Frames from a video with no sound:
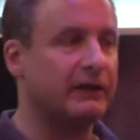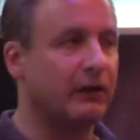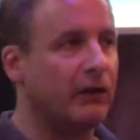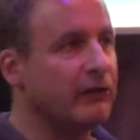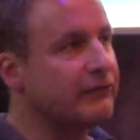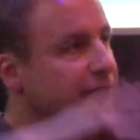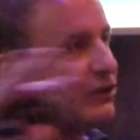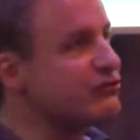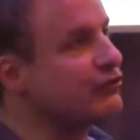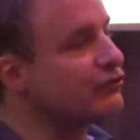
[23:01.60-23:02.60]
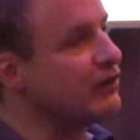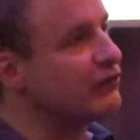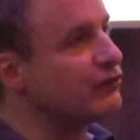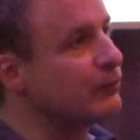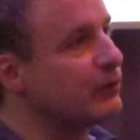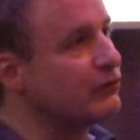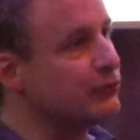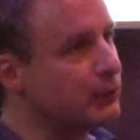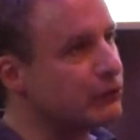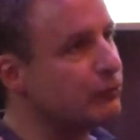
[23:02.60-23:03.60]
and all of the nation states of the world
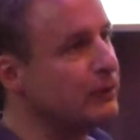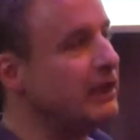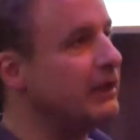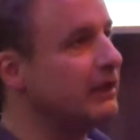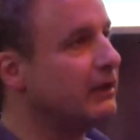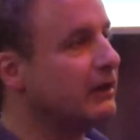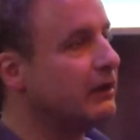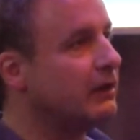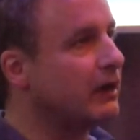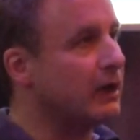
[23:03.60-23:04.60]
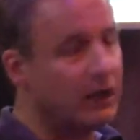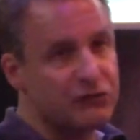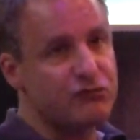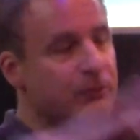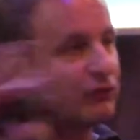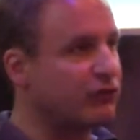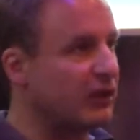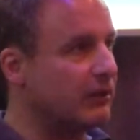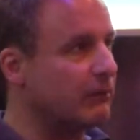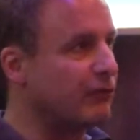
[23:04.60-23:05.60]
to agree
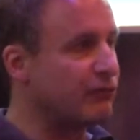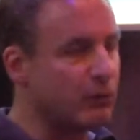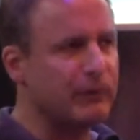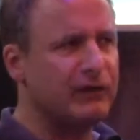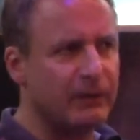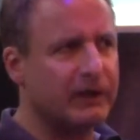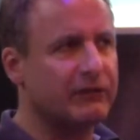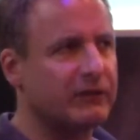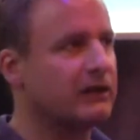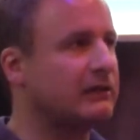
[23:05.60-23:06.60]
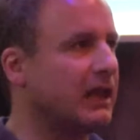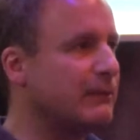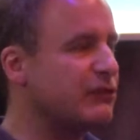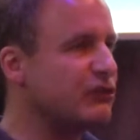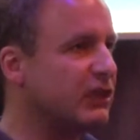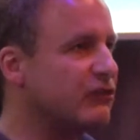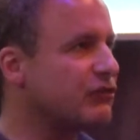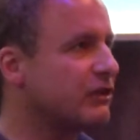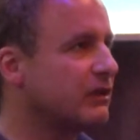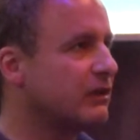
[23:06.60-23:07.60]
100% before we do anything on climate change,